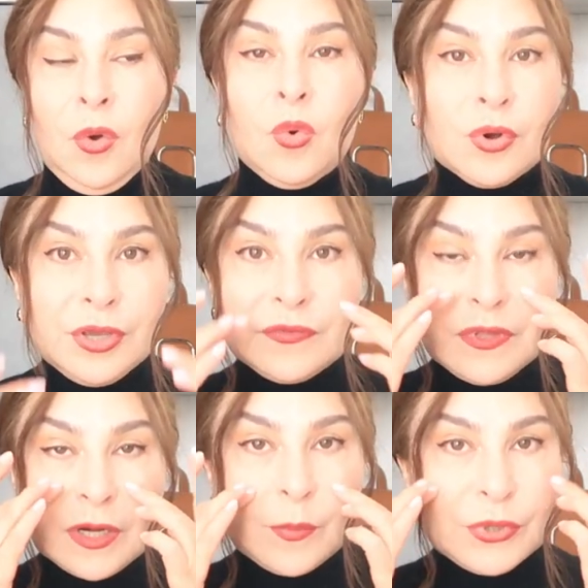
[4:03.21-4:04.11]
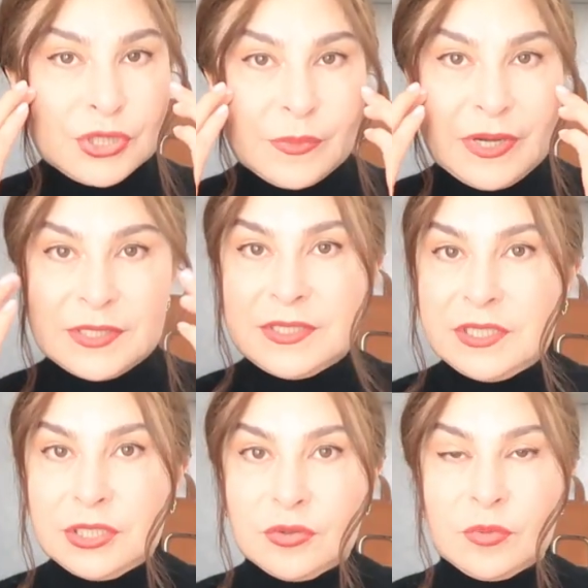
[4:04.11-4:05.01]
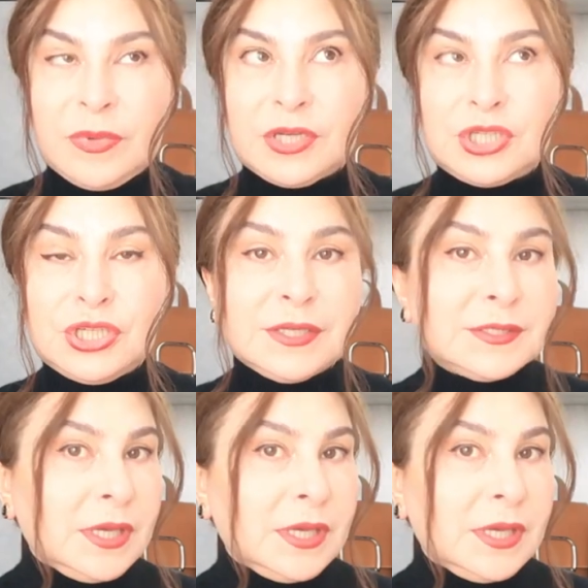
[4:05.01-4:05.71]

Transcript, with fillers: or if they're pretty much sitting on my cheeks